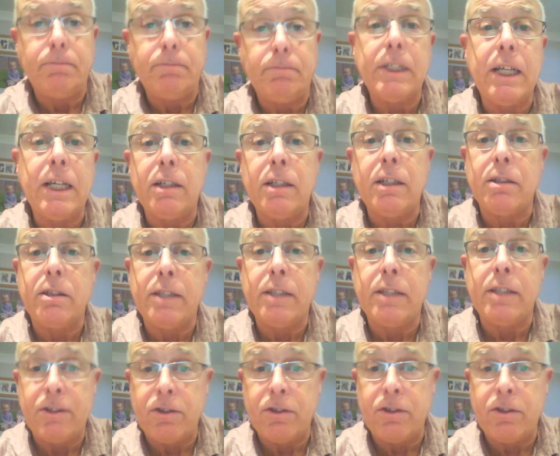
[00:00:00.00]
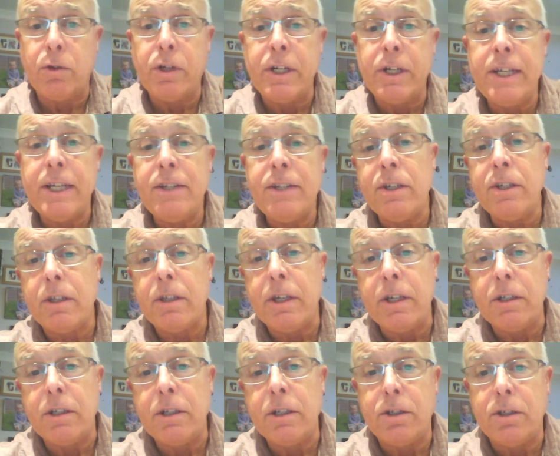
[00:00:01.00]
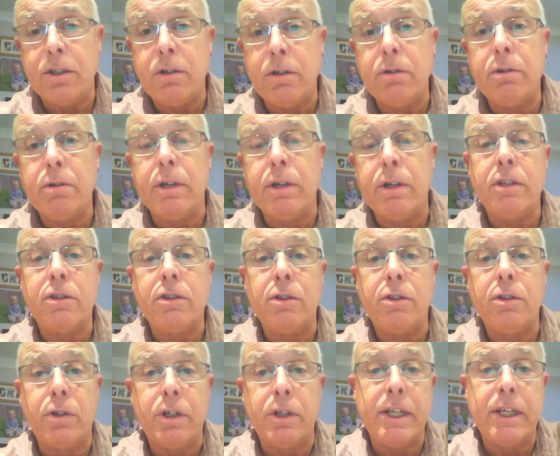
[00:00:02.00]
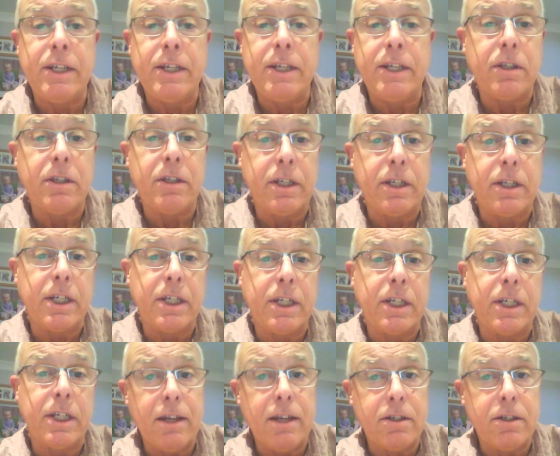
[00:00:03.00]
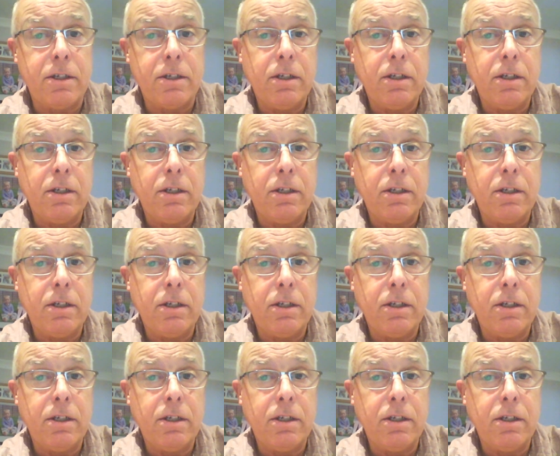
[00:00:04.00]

And that's not an easy thing to do, and it's not an easy thing to get.